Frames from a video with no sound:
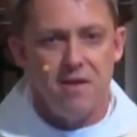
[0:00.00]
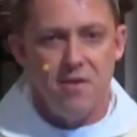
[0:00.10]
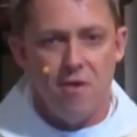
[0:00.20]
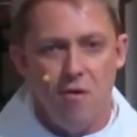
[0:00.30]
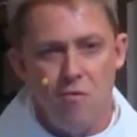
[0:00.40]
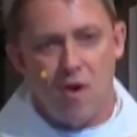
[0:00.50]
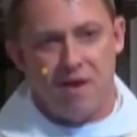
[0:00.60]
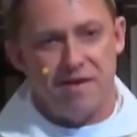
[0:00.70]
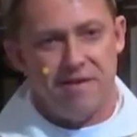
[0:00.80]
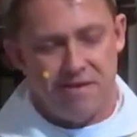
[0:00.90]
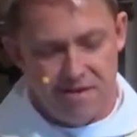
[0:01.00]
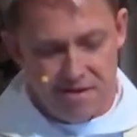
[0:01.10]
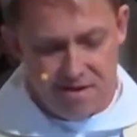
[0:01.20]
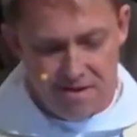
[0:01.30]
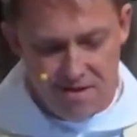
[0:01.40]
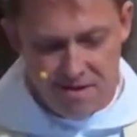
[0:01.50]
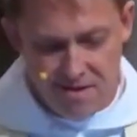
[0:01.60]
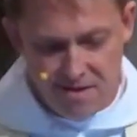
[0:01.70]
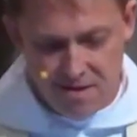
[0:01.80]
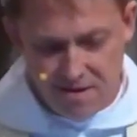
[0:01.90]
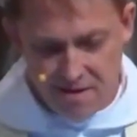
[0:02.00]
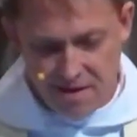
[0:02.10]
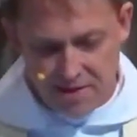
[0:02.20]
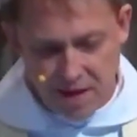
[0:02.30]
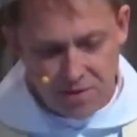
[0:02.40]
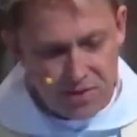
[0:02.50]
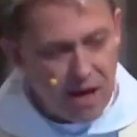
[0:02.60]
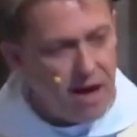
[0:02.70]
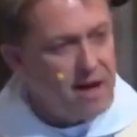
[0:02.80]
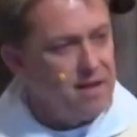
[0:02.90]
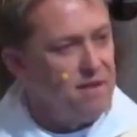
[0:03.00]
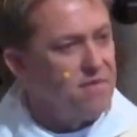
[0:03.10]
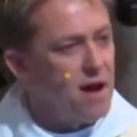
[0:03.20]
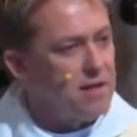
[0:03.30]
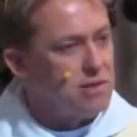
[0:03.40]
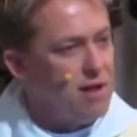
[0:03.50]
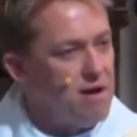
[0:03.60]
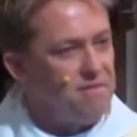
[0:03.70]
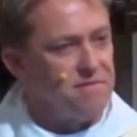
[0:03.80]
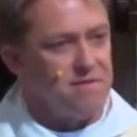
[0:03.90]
no one is outside of God's love.